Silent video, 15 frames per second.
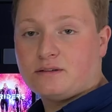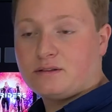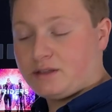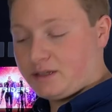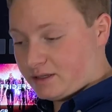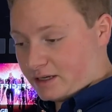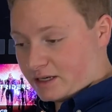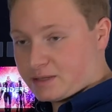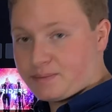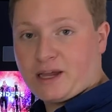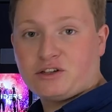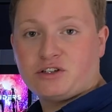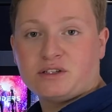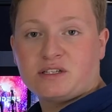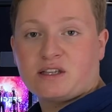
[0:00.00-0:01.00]

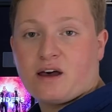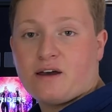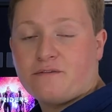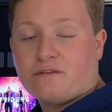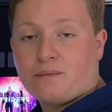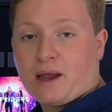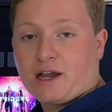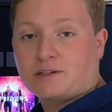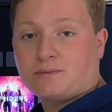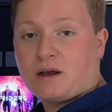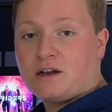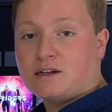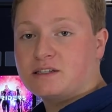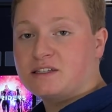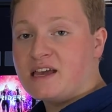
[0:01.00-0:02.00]
expansion slot from
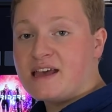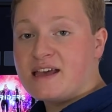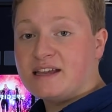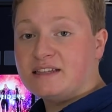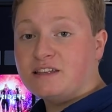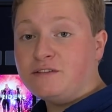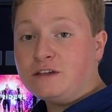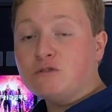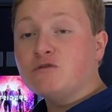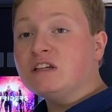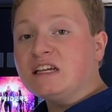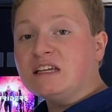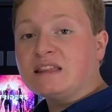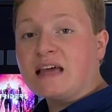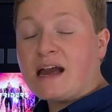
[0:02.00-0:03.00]
Xbox is if you
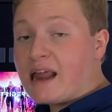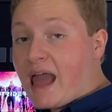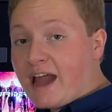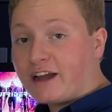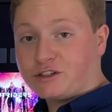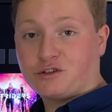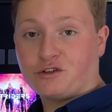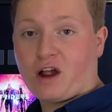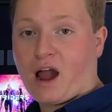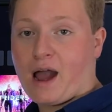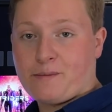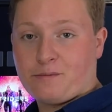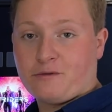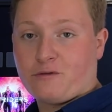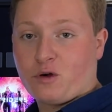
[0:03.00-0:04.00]
need that extra high
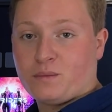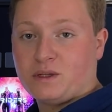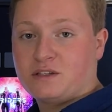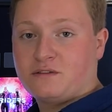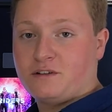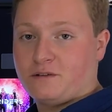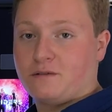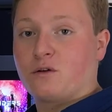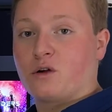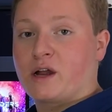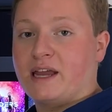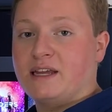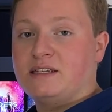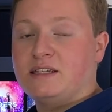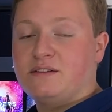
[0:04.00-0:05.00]
performance for your
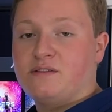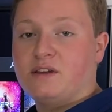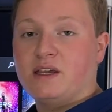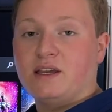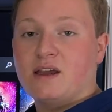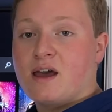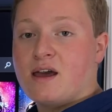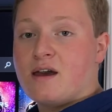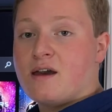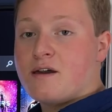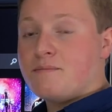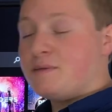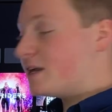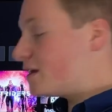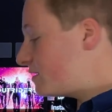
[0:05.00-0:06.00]
4K TV,
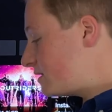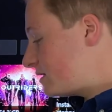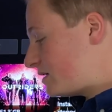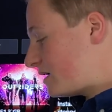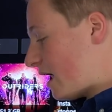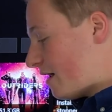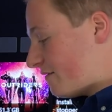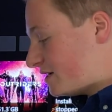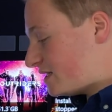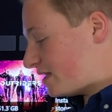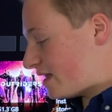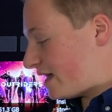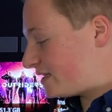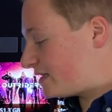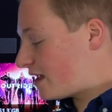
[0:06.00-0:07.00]
because obviously
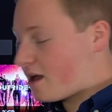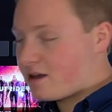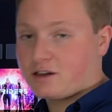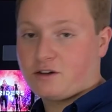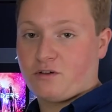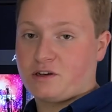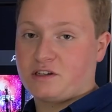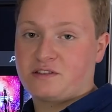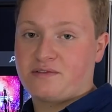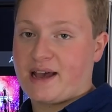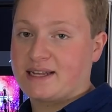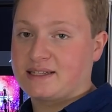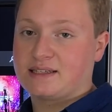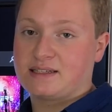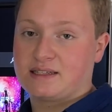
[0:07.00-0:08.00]
that's not going to run as
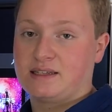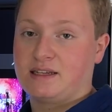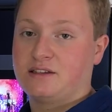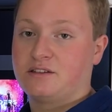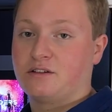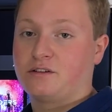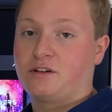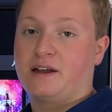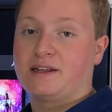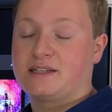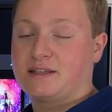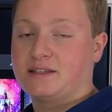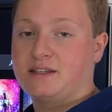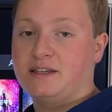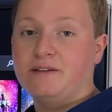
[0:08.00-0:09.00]
fast as an internal
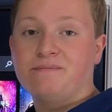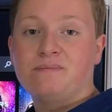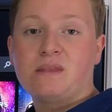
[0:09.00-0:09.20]
SSD.